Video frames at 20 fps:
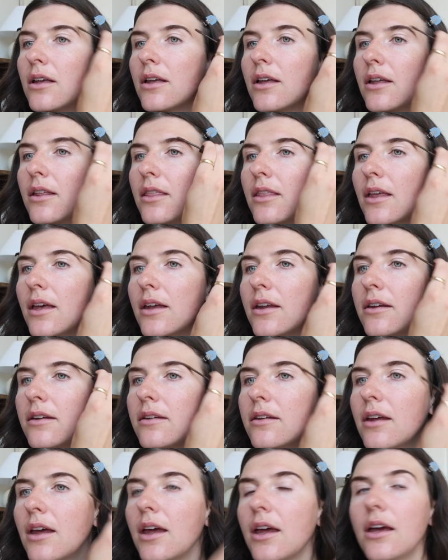And then
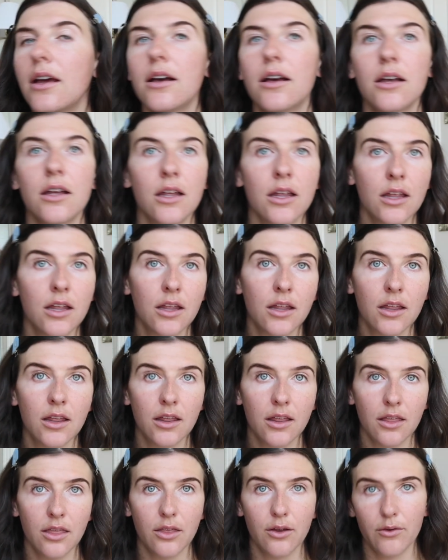take
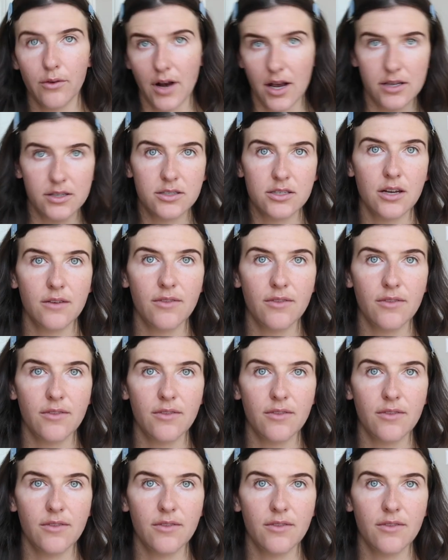the rest